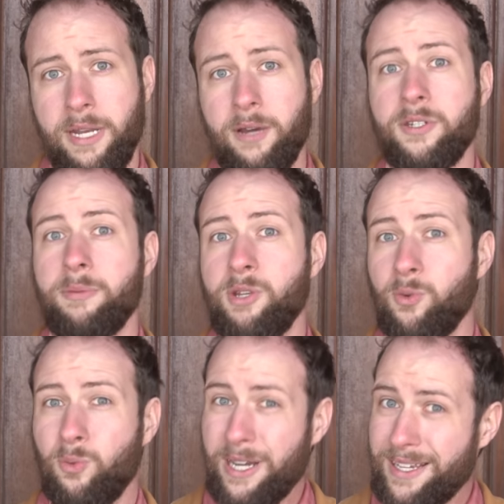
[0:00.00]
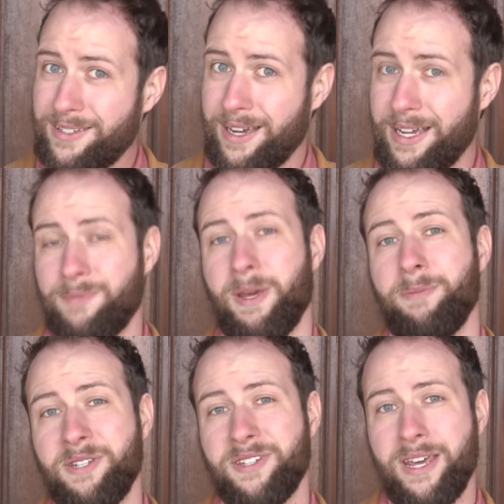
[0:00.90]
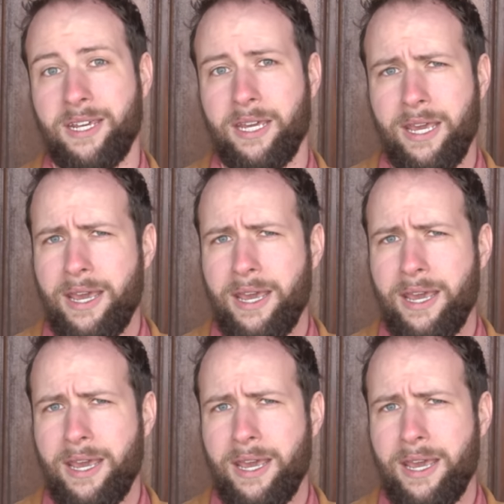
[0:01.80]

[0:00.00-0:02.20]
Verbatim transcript: Now, some of you Wise guys might be saying,